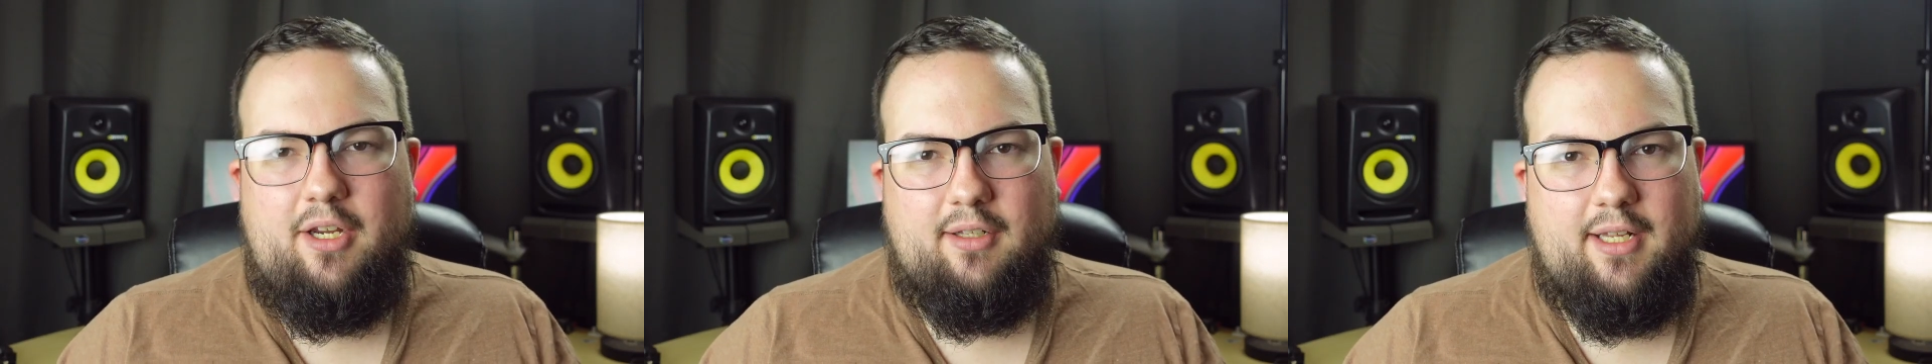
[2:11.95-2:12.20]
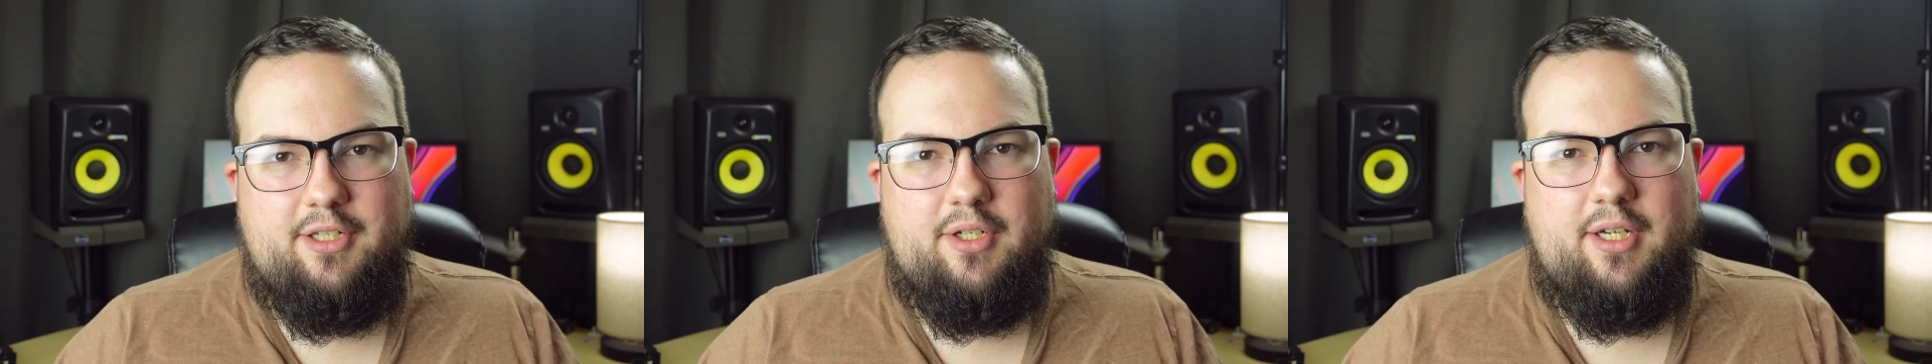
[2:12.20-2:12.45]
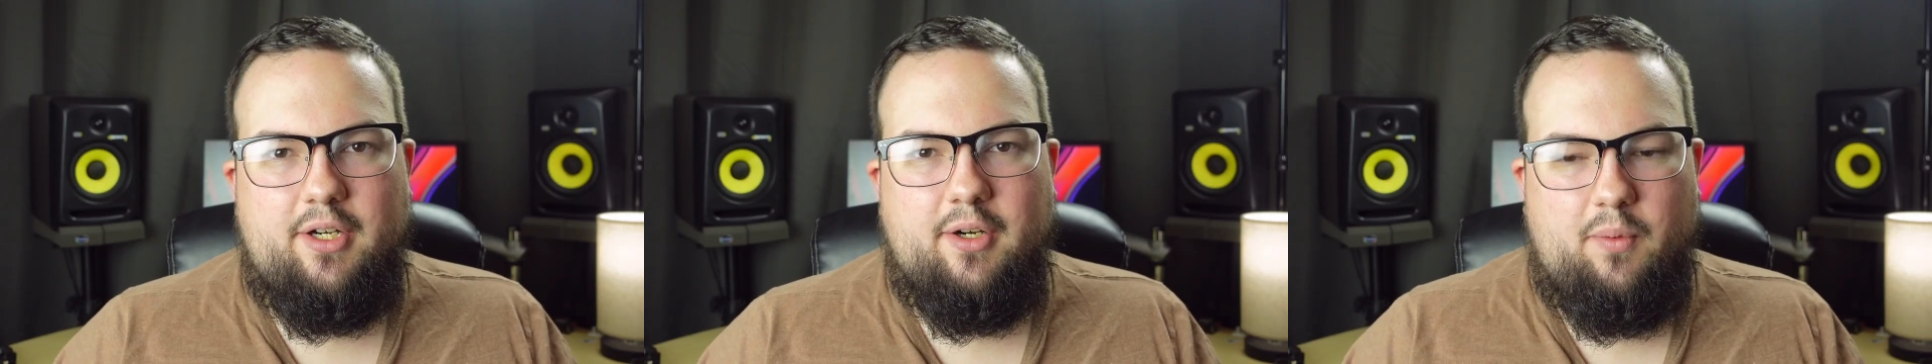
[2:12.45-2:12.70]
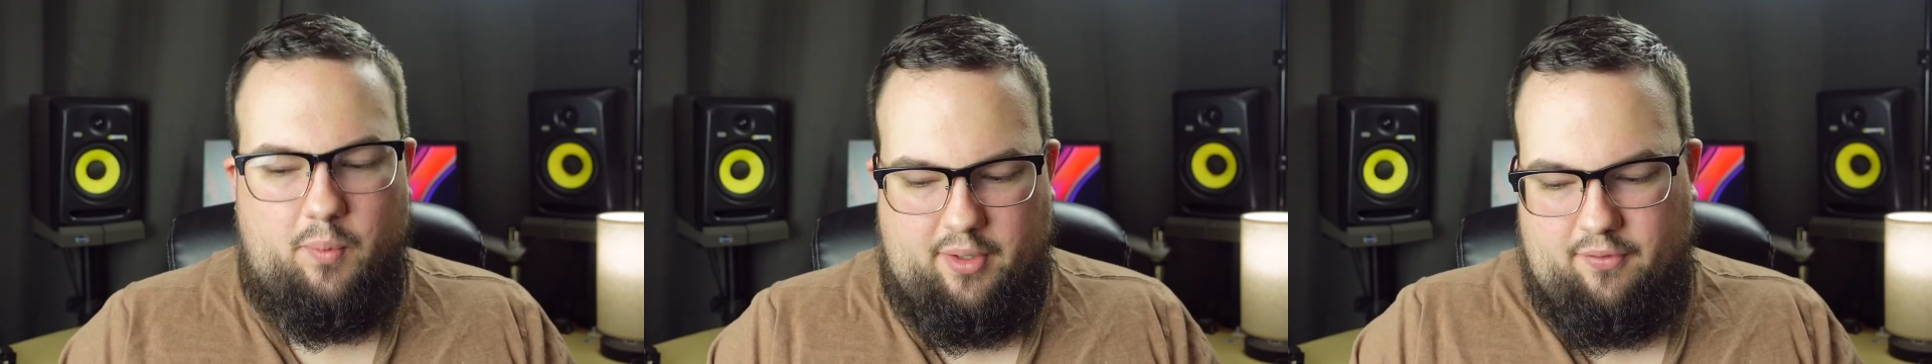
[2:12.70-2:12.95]
letting you
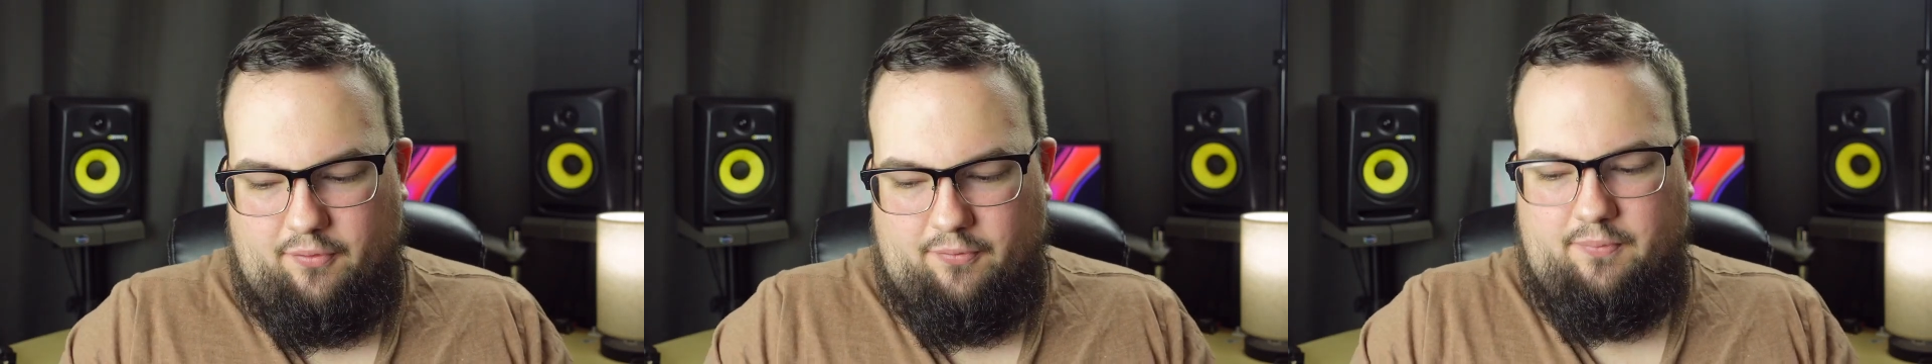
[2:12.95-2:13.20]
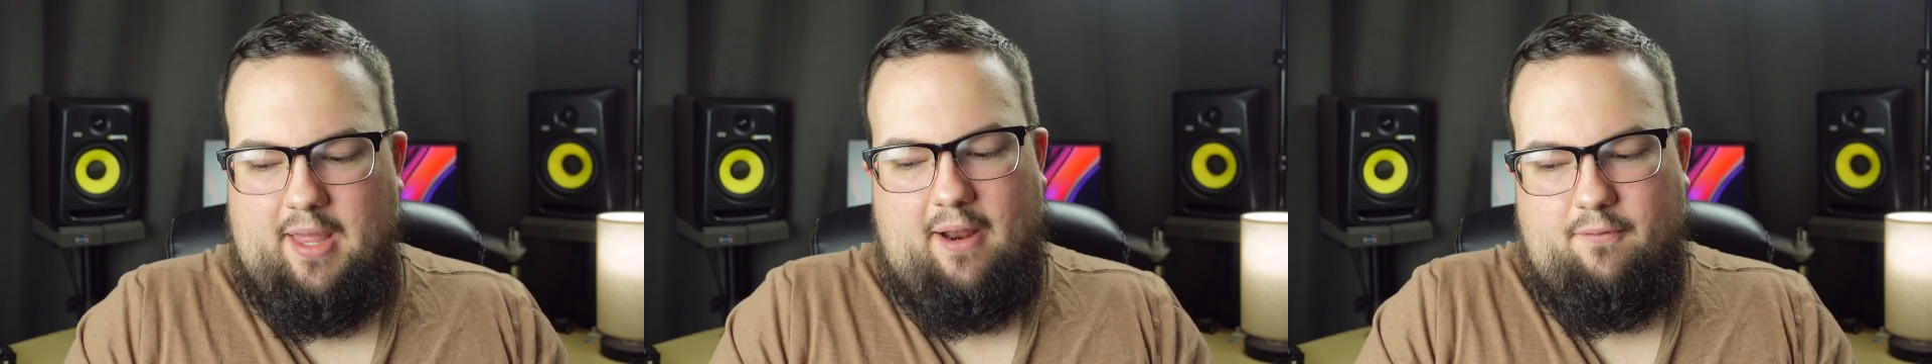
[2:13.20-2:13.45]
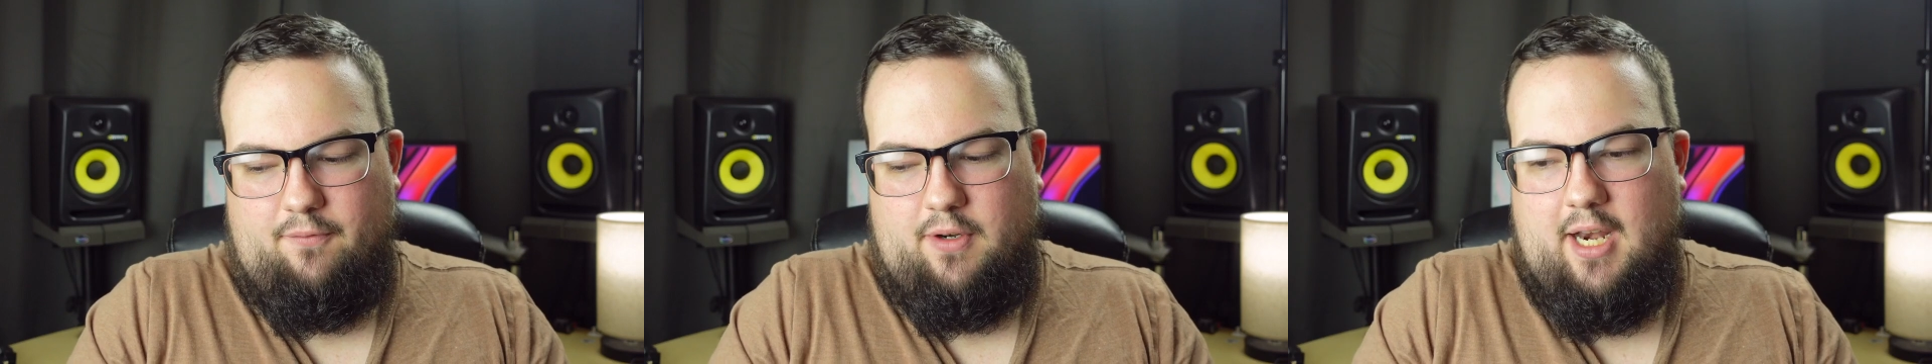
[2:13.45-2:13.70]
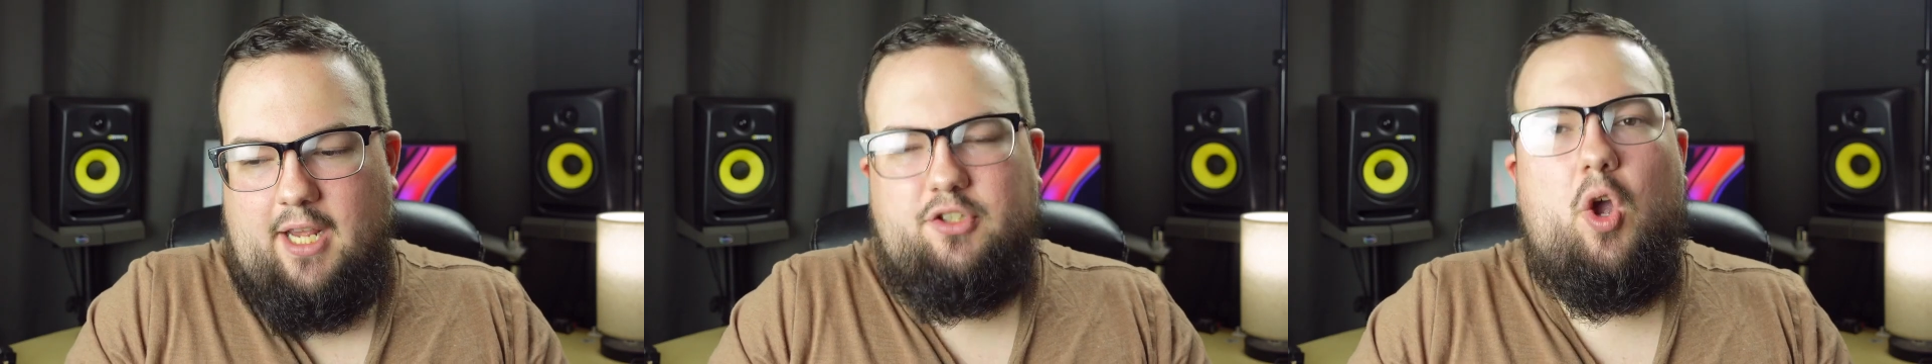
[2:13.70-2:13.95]
hear it with that
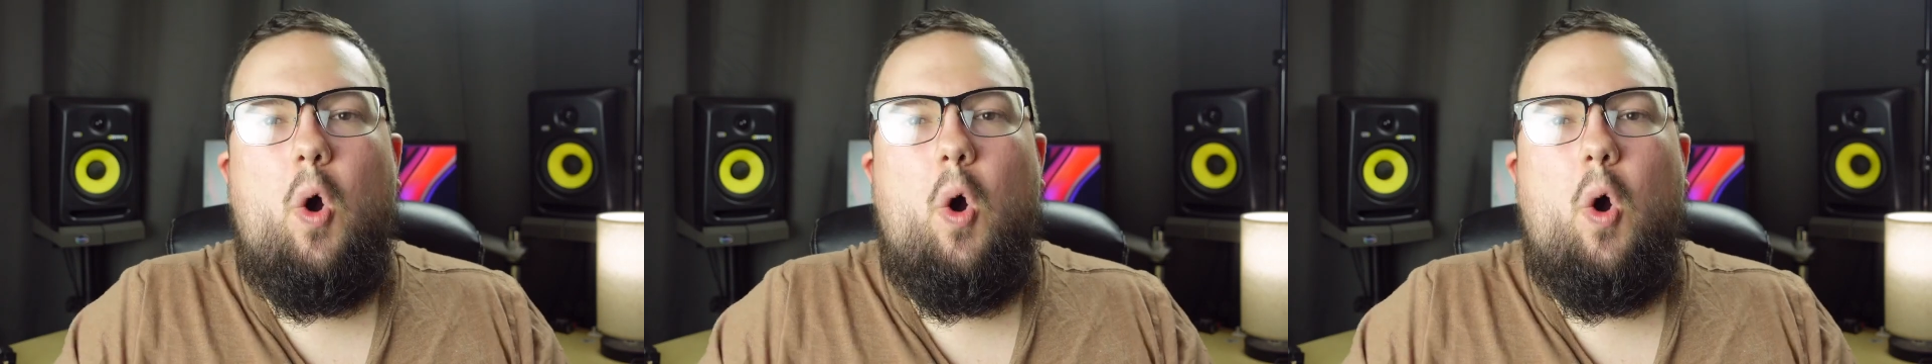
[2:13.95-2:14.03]
nice